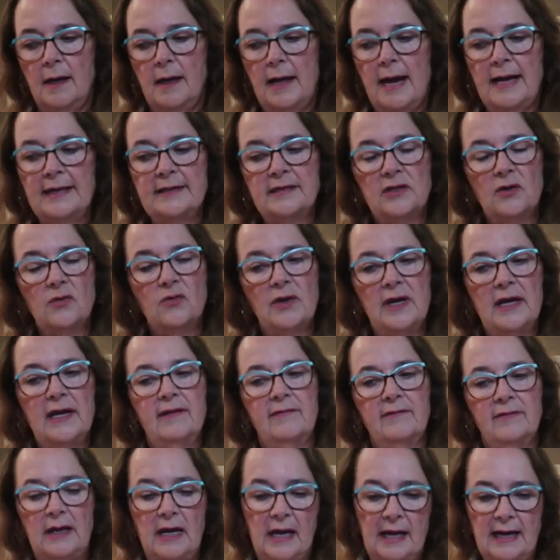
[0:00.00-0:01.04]
I
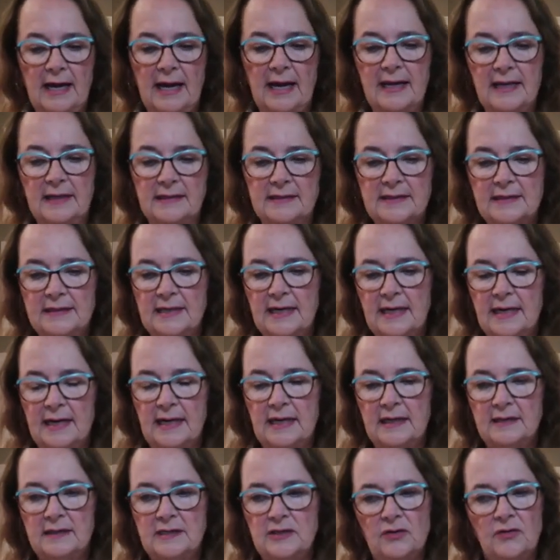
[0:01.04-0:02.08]
had said
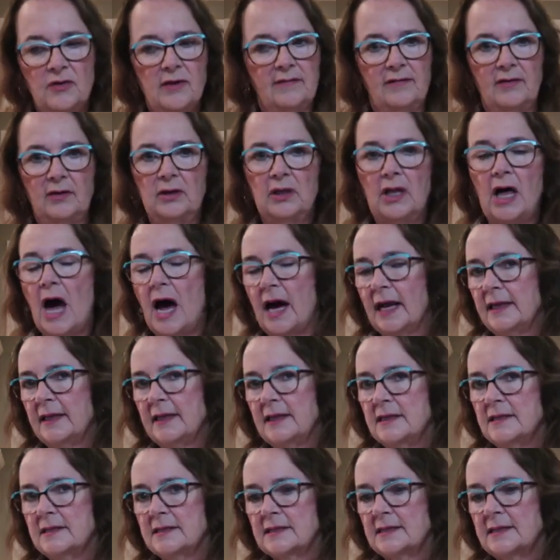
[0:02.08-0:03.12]
I don't have a lot of
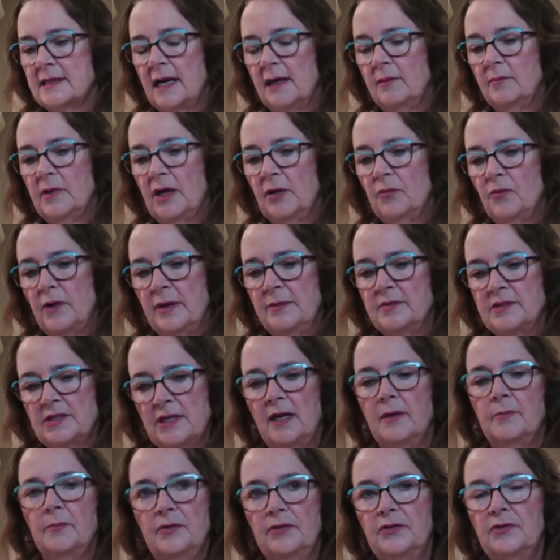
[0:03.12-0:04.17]
this on my
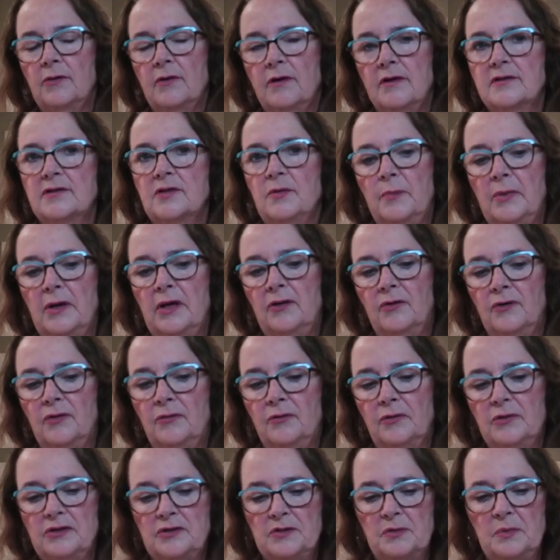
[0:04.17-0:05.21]
website, but there are some Butler and
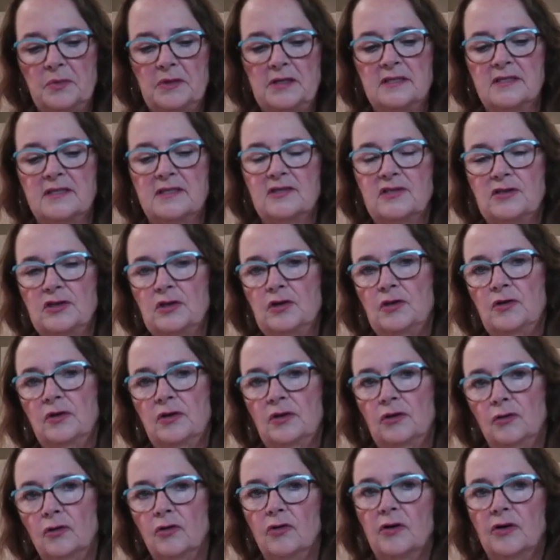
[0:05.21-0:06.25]
Wilson pieces, and you
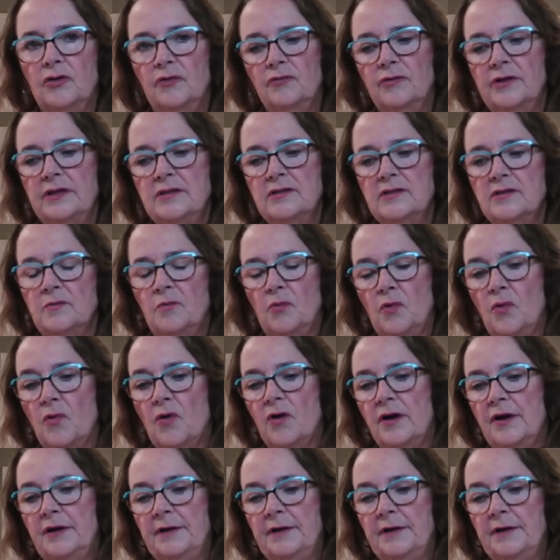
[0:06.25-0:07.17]
can look and read some more.